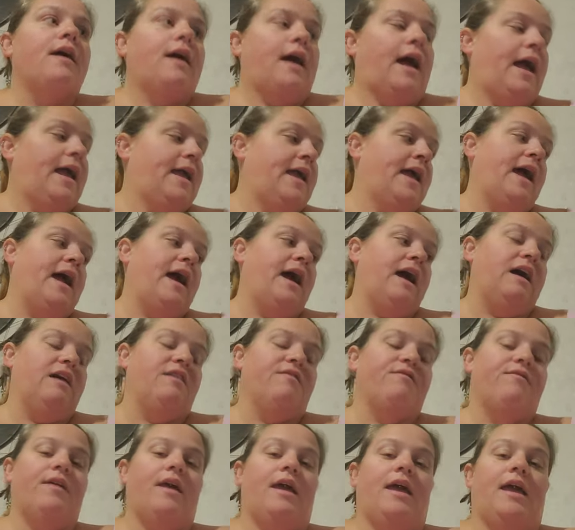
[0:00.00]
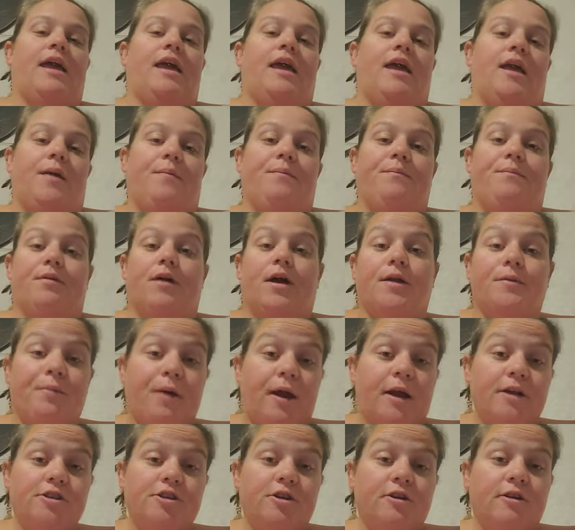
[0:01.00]
I have a blood
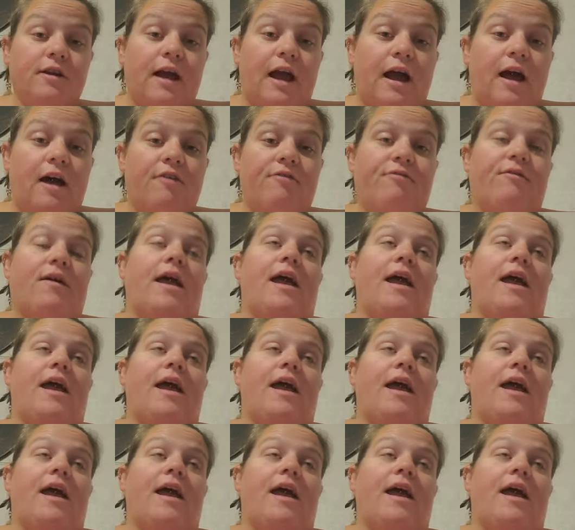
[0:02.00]
pressure cuff,